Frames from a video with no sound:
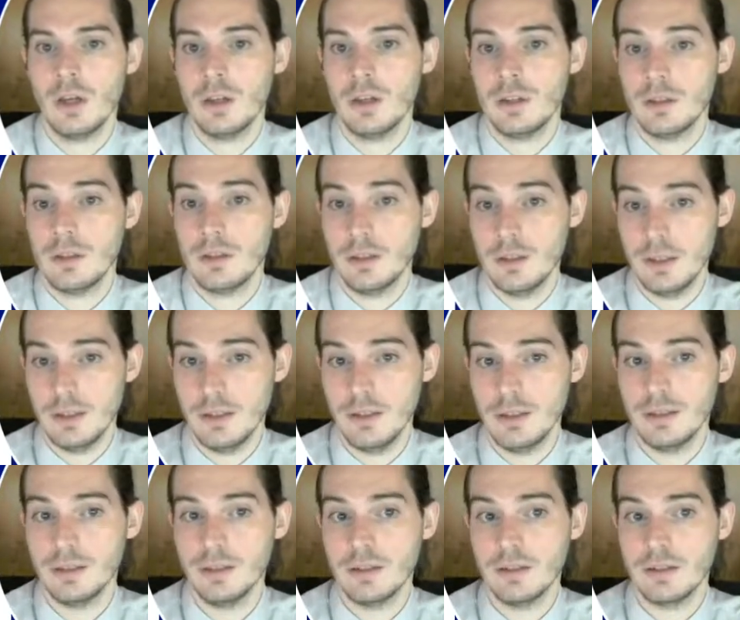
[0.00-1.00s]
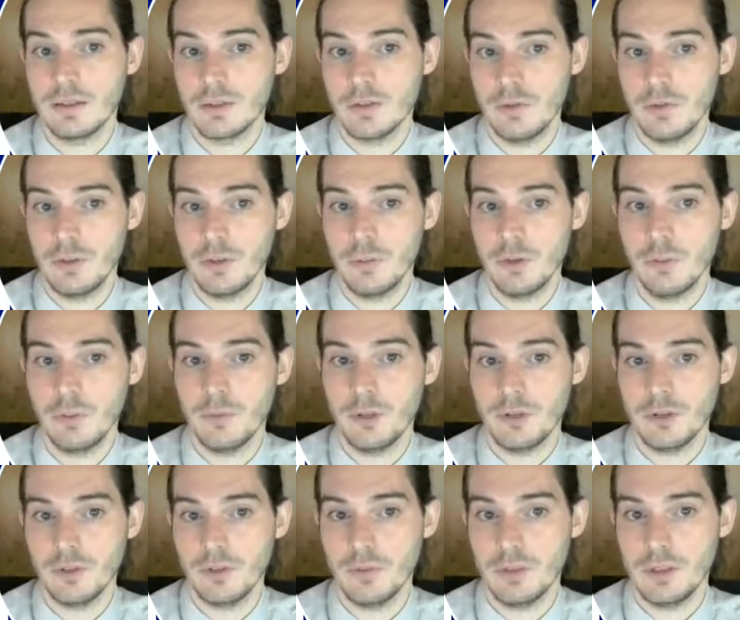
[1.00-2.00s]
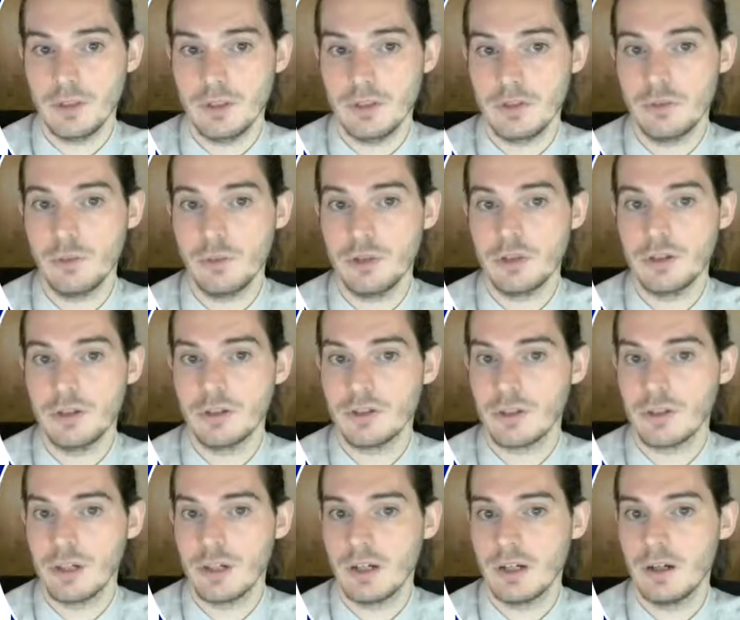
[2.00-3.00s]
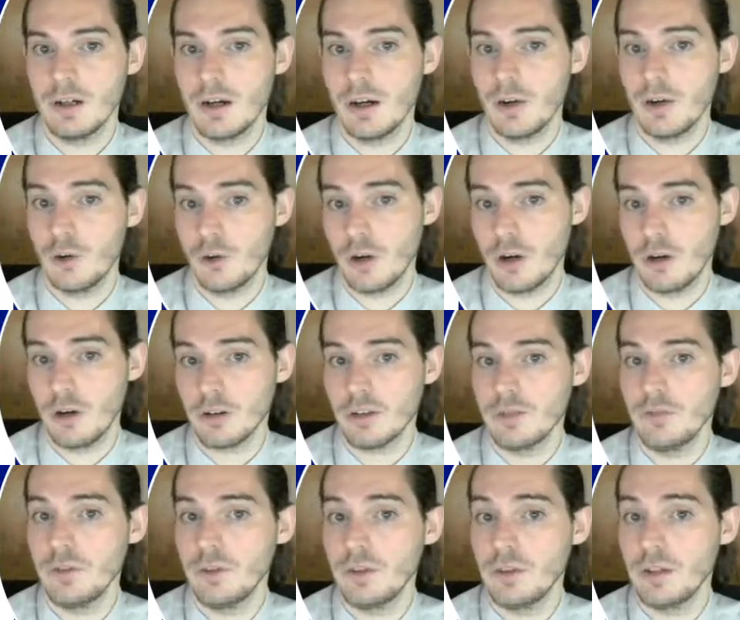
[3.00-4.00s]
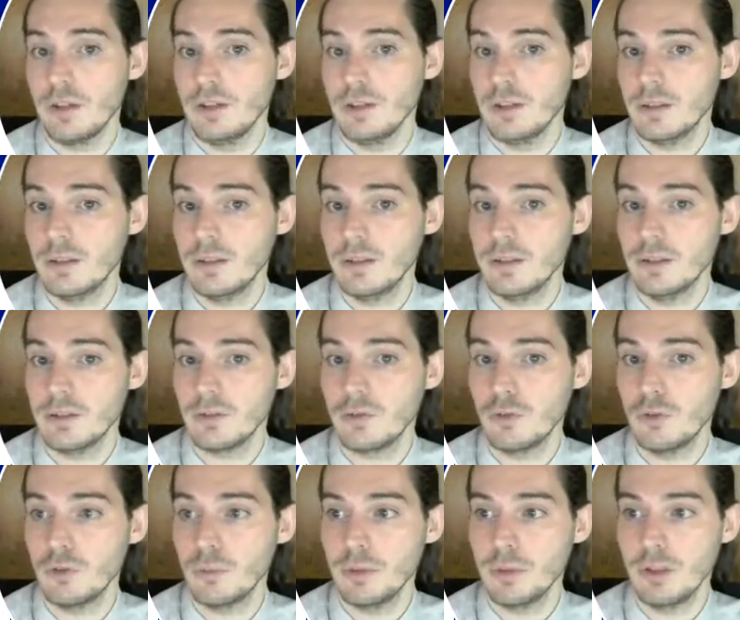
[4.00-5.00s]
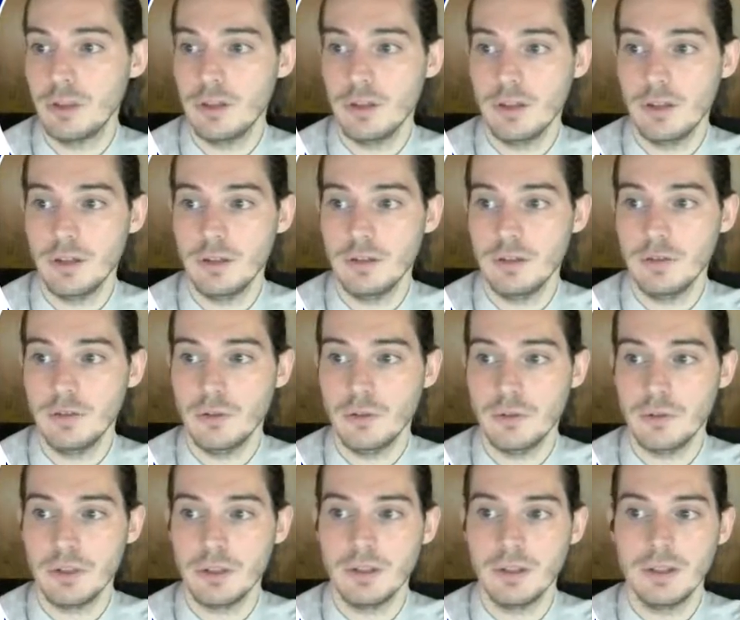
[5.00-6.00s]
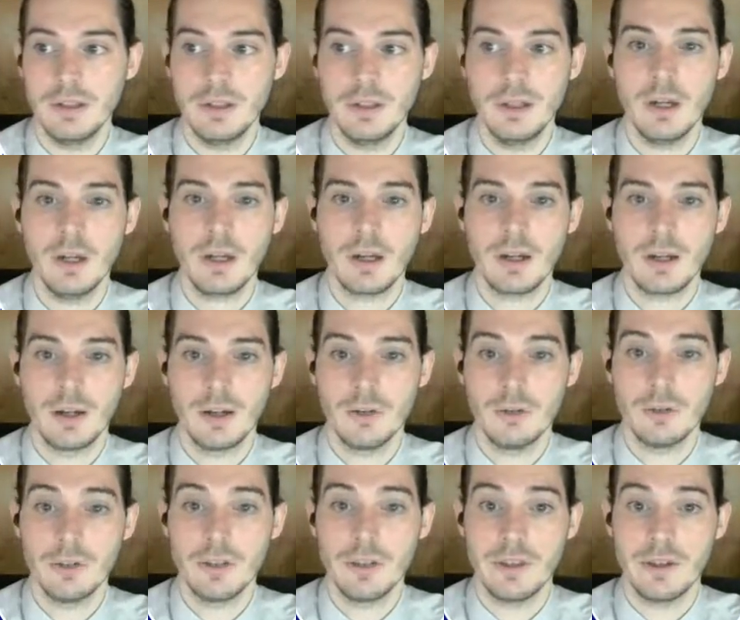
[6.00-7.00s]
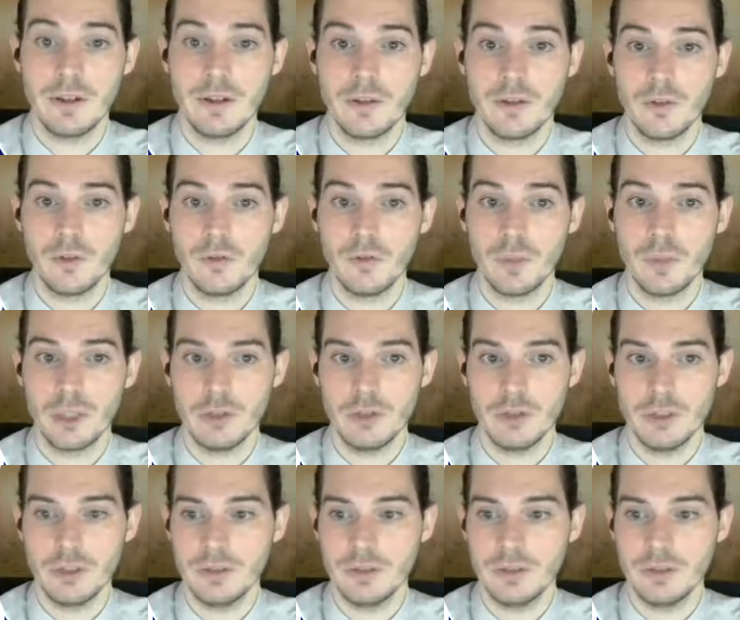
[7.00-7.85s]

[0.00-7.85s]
the details of the members of this research and our artificial intelligence group in the University Carlos III of Madrid.